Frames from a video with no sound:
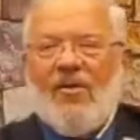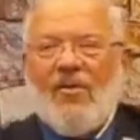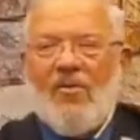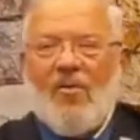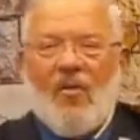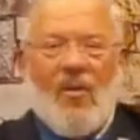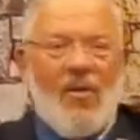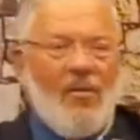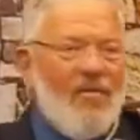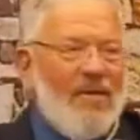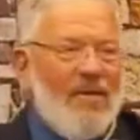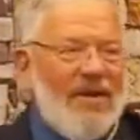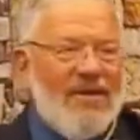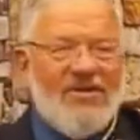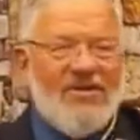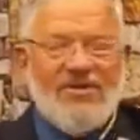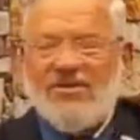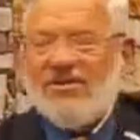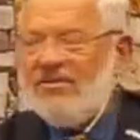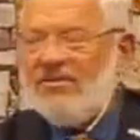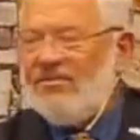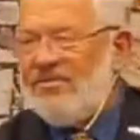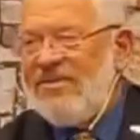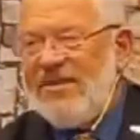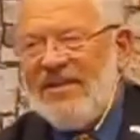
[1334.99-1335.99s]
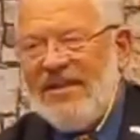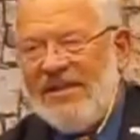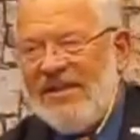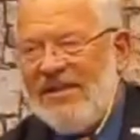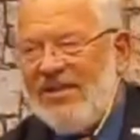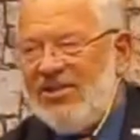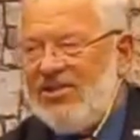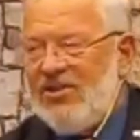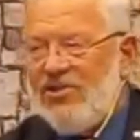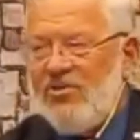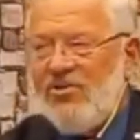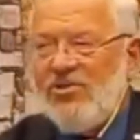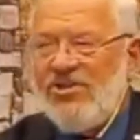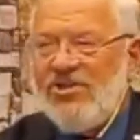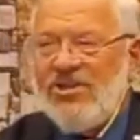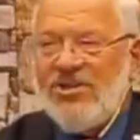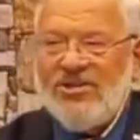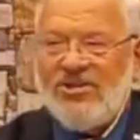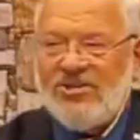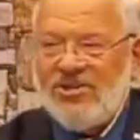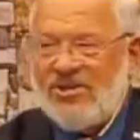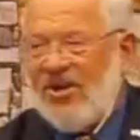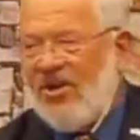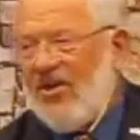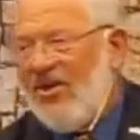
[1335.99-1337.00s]
What makes them think that you
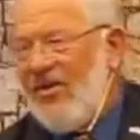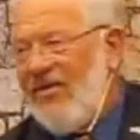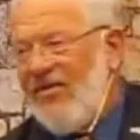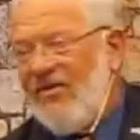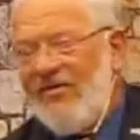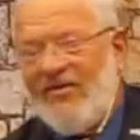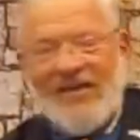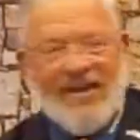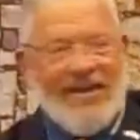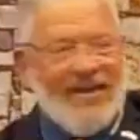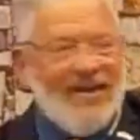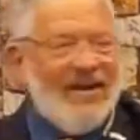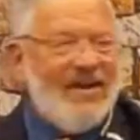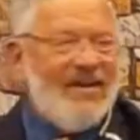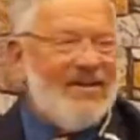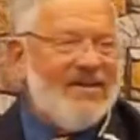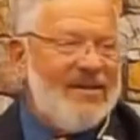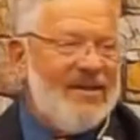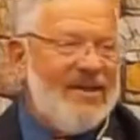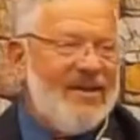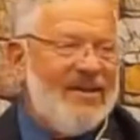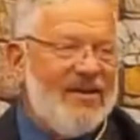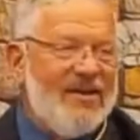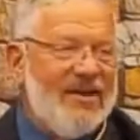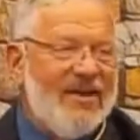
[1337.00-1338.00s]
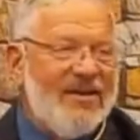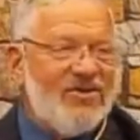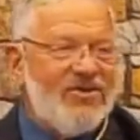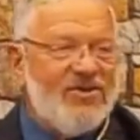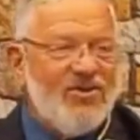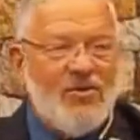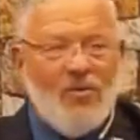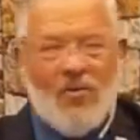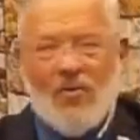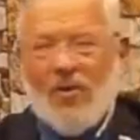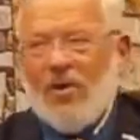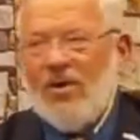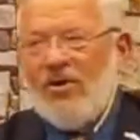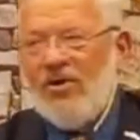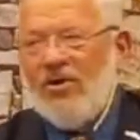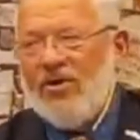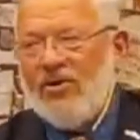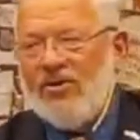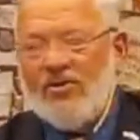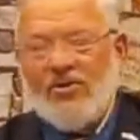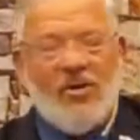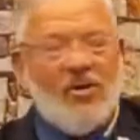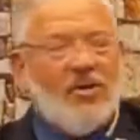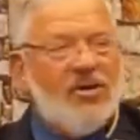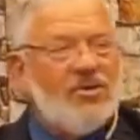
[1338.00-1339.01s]
deserve anything unless you work your
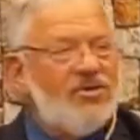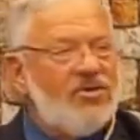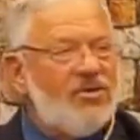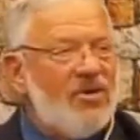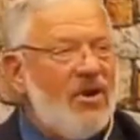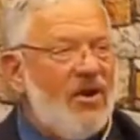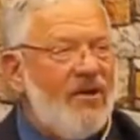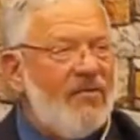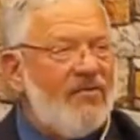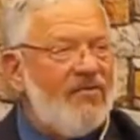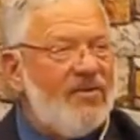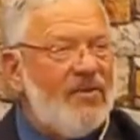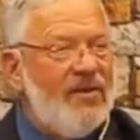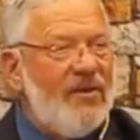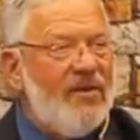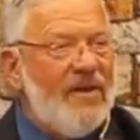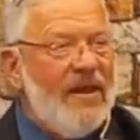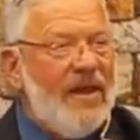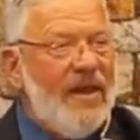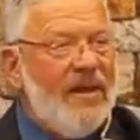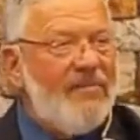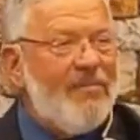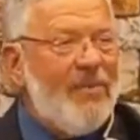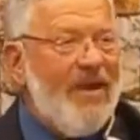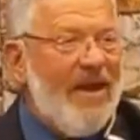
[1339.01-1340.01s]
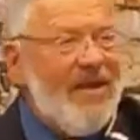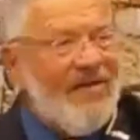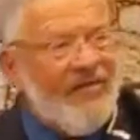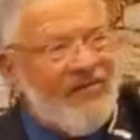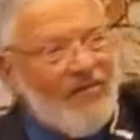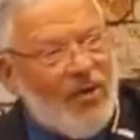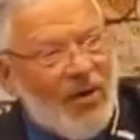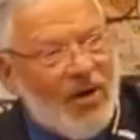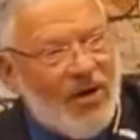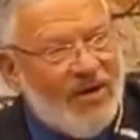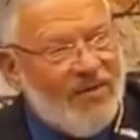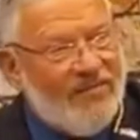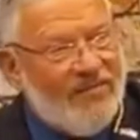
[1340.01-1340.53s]
tuchus off and pay for it?